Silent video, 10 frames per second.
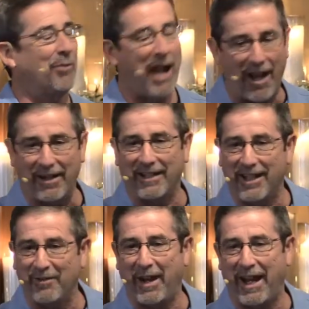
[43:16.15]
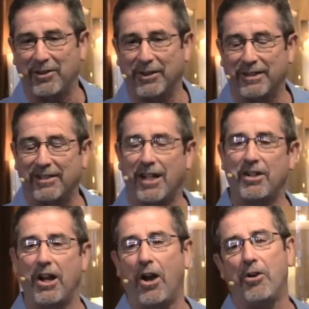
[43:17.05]
Wow, Indian evangelist. He said,
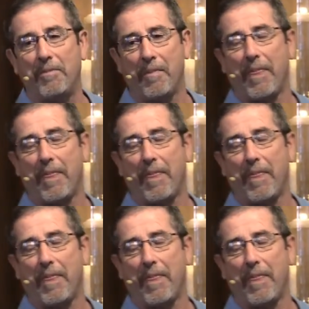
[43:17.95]
You know,